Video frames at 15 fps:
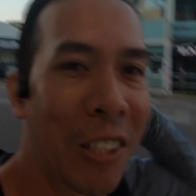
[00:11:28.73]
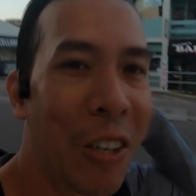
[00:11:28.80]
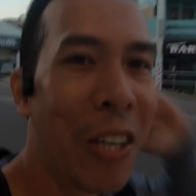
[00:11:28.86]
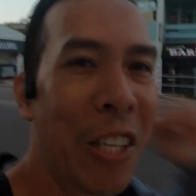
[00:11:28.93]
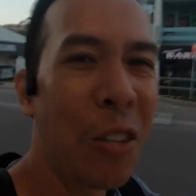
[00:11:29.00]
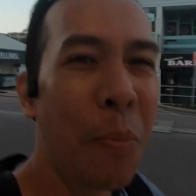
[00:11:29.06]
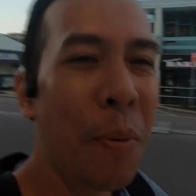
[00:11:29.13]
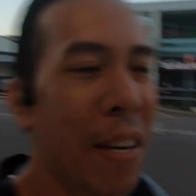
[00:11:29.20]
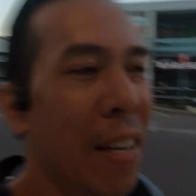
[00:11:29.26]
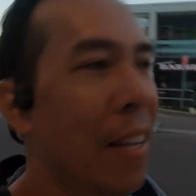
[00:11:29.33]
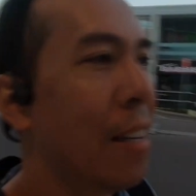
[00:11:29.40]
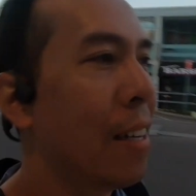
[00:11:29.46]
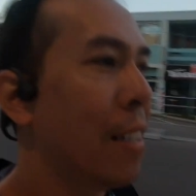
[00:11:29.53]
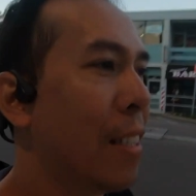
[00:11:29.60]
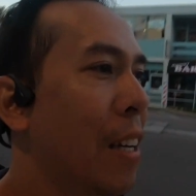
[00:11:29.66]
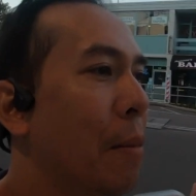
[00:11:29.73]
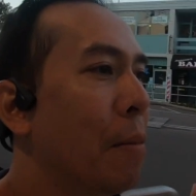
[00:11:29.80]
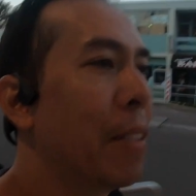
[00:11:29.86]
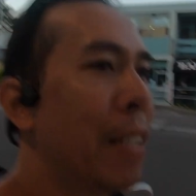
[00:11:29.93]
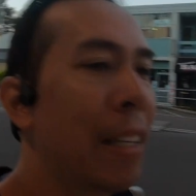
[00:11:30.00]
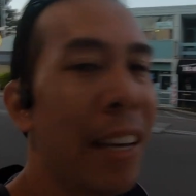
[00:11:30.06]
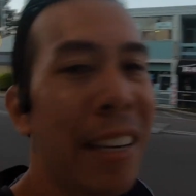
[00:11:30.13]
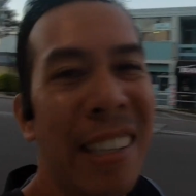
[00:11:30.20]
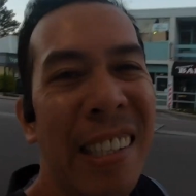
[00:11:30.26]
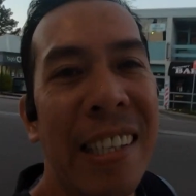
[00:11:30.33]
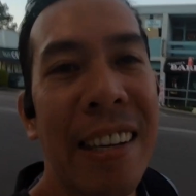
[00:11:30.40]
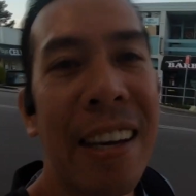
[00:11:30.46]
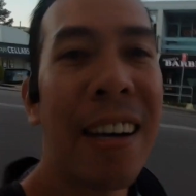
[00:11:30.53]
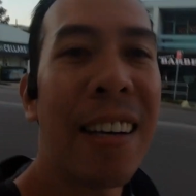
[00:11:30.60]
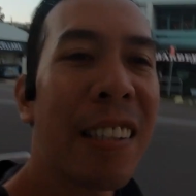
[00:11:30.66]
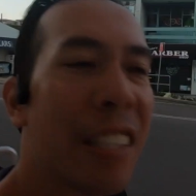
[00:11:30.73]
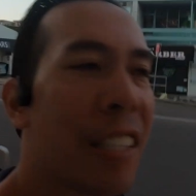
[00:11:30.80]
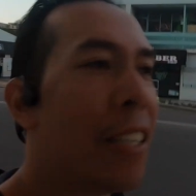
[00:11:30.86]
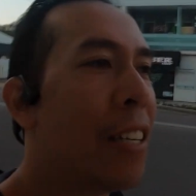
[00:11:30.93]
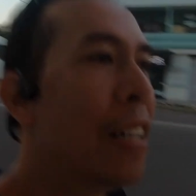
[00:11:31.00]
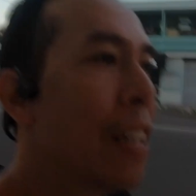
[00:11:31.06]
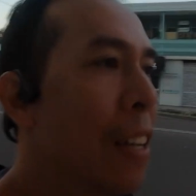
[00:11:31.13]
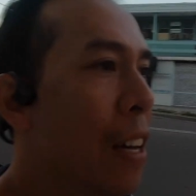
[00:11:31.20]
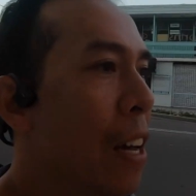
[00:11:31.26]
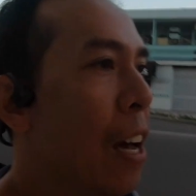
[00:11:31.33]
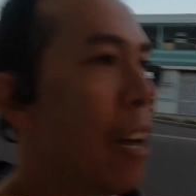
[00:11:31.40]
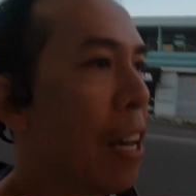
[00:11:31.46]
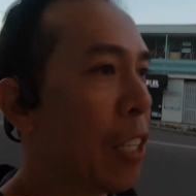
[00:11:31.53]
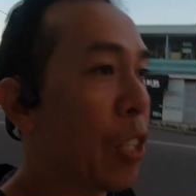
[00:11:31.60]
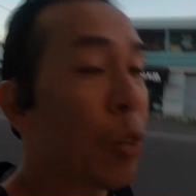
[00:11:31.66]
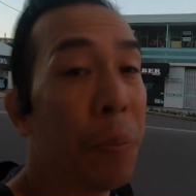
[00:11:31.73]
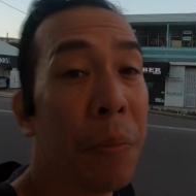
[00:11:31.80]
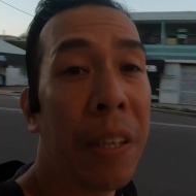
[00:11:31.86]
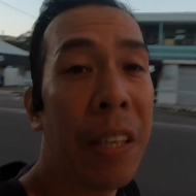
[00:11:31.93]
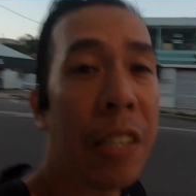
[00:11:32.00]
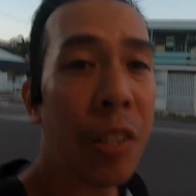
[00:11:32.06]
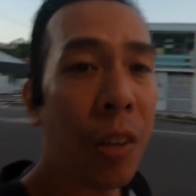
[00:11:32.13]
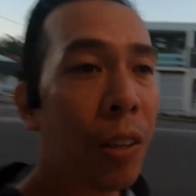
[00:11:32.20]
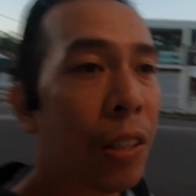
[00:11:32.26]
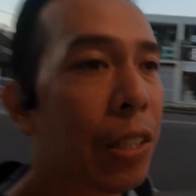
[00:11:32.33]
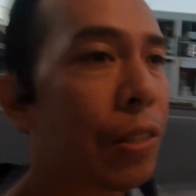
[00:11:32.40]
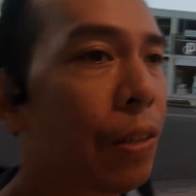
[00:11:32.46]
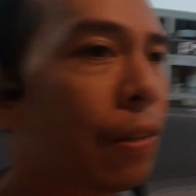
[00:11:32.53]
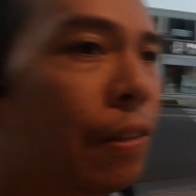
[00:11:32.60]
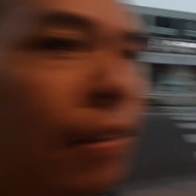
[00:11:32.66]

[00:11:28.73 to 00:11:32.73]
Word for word: going to buy something like snacks, soft drinks also.